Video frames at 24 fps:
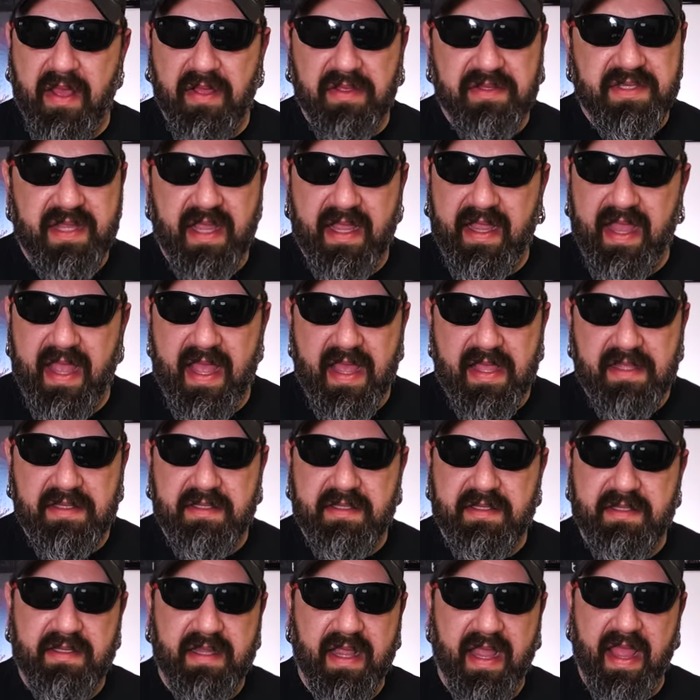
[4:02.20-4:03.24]
else, I
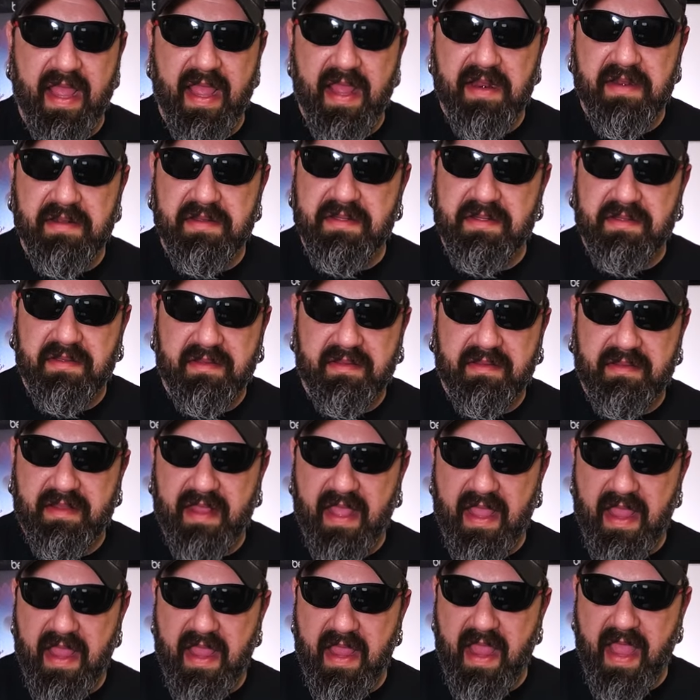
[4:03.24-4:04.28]
guess. And
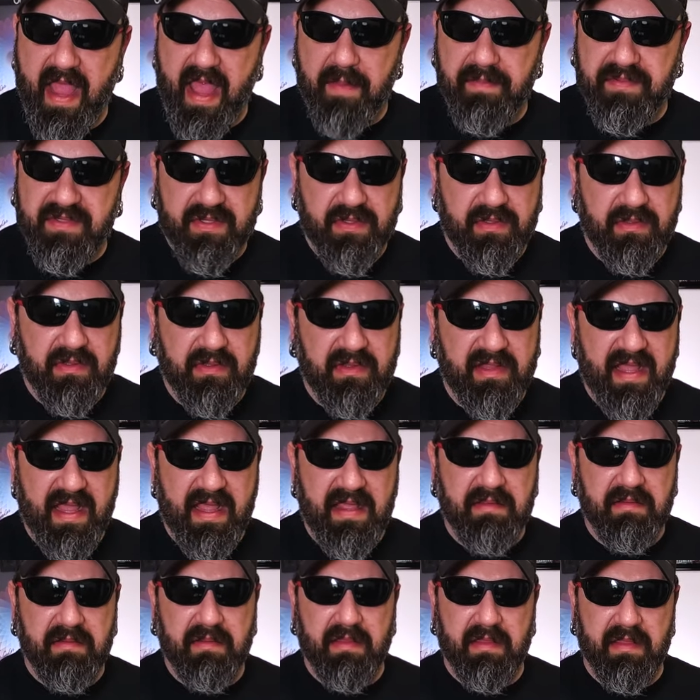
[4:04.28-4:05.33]
they
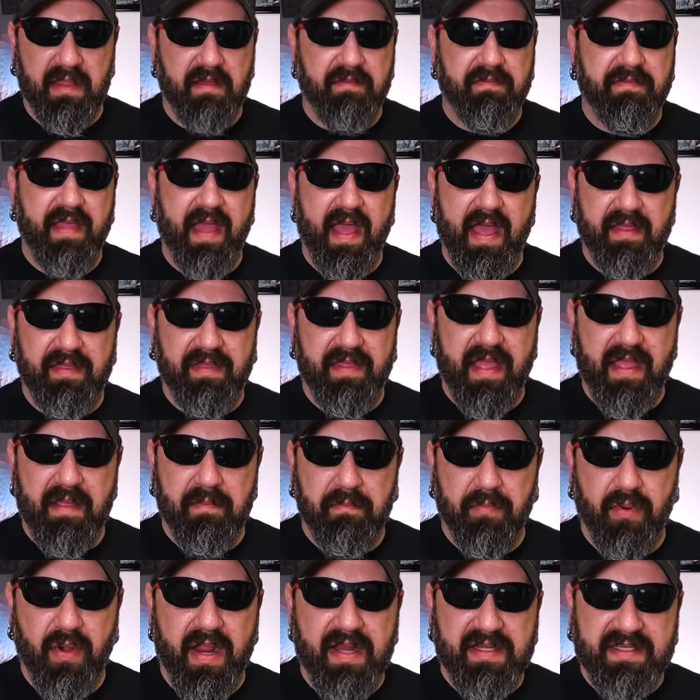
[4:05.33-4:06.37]
absolutely love that. They
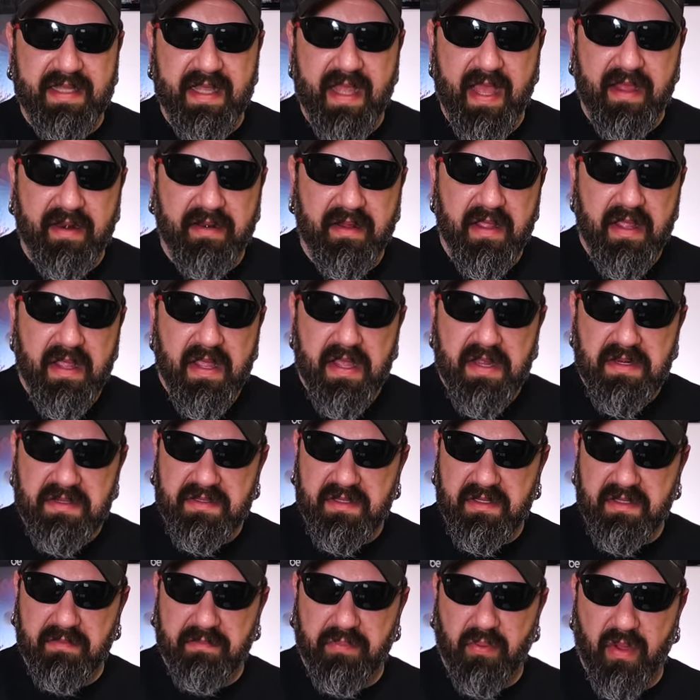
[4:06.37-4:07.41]
embrace that
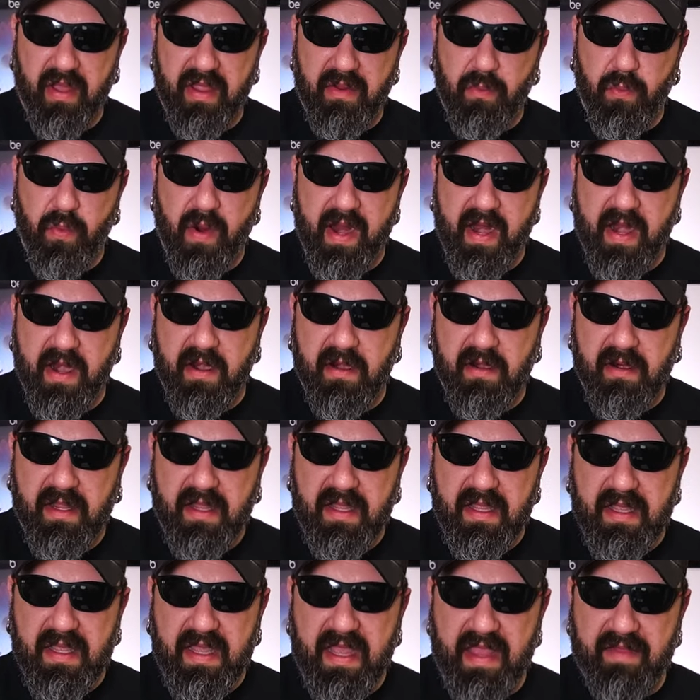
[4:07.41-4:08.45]
to the point where
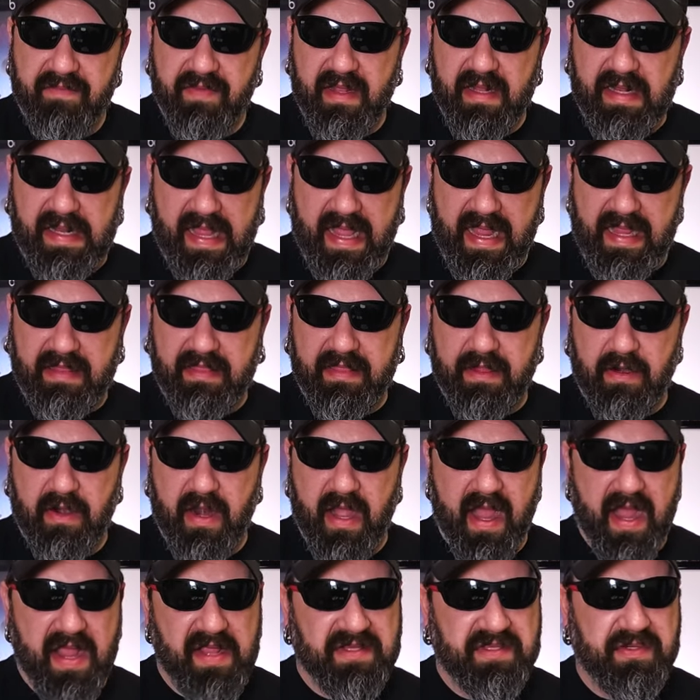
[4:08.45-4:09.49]
even like their
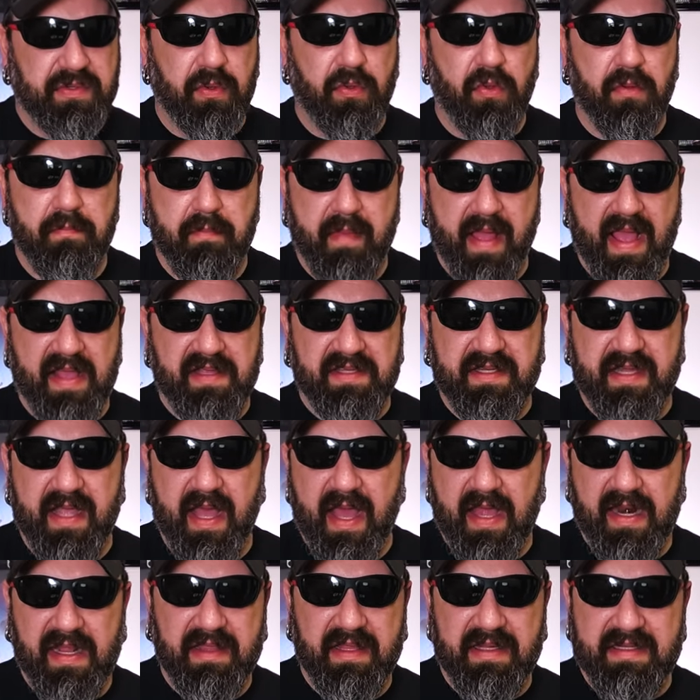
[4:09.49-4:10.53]
high school
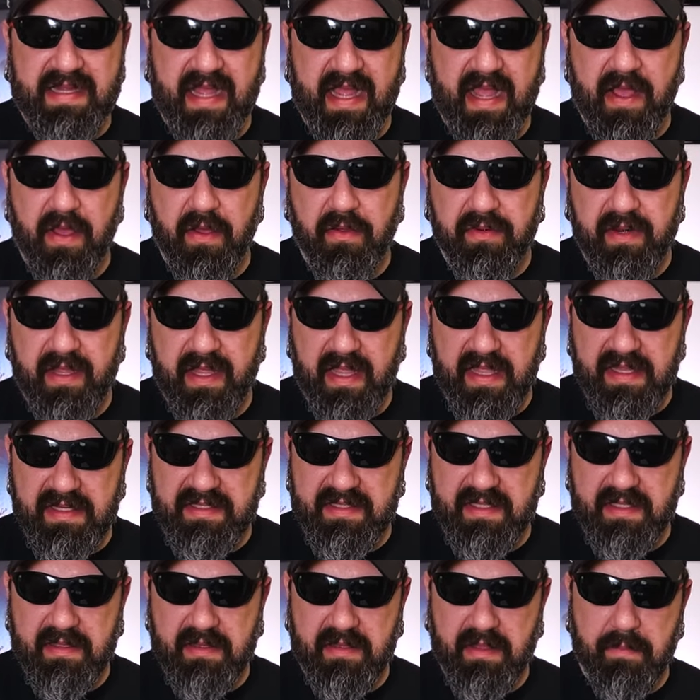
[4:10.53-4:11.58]
mascot in the town
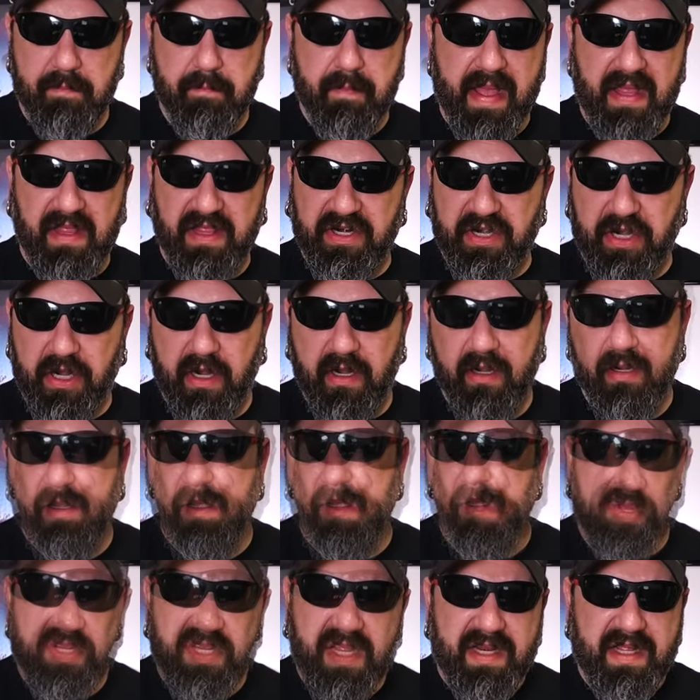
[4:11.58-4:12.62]
is the Meloneer,
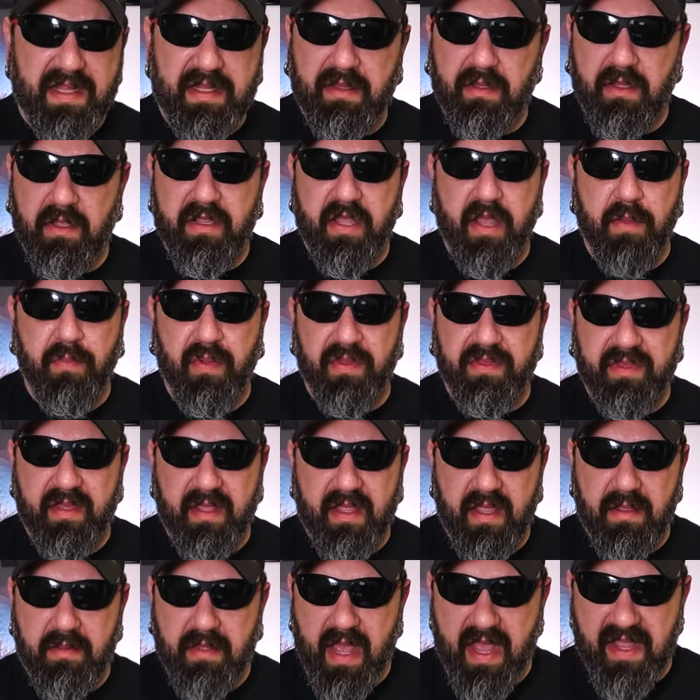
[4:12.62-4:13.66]
which I didn't look up what
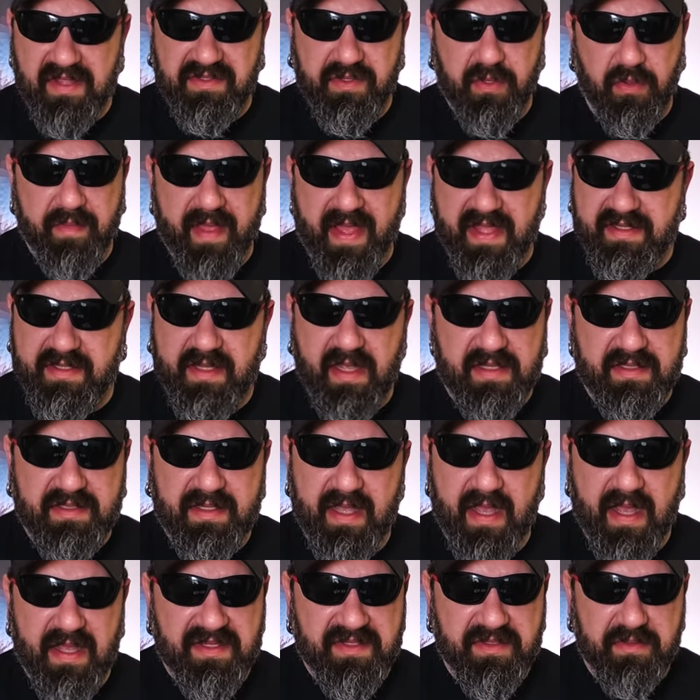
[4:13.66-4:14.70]
the high school mascot's
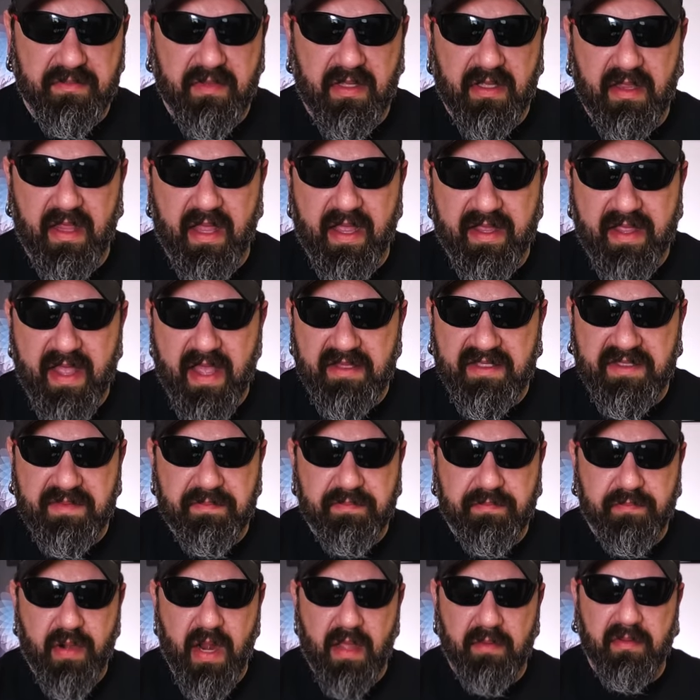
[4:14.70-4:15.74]
costume looked like. It's
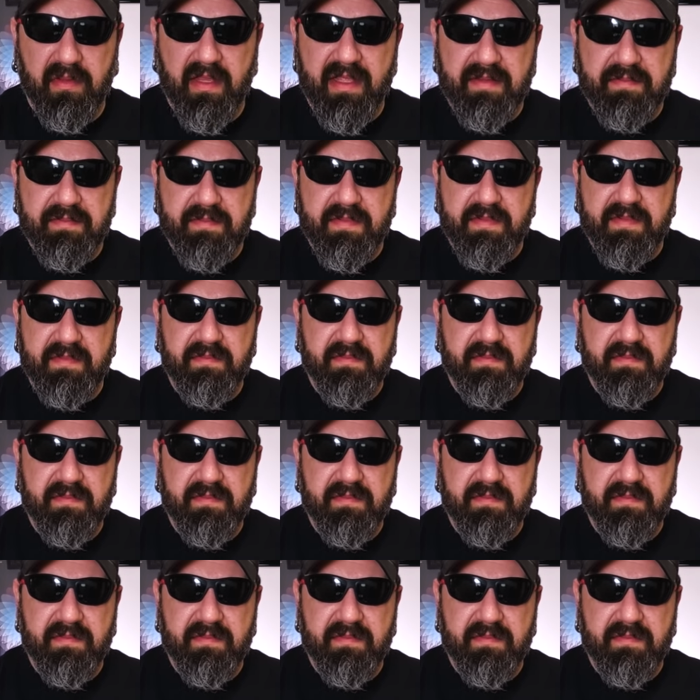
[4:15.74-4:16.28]
probably